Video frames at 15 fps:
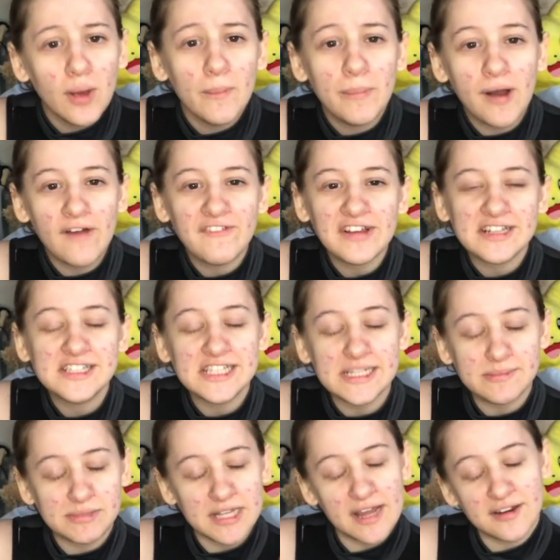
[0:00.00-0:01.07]
But I think
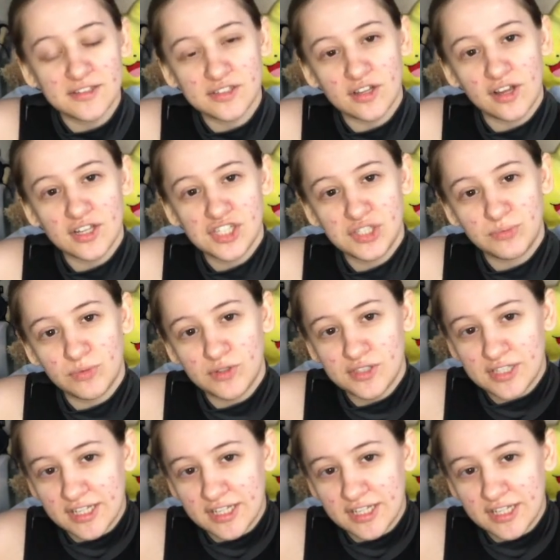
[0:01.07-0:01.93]
deep down it's like she wants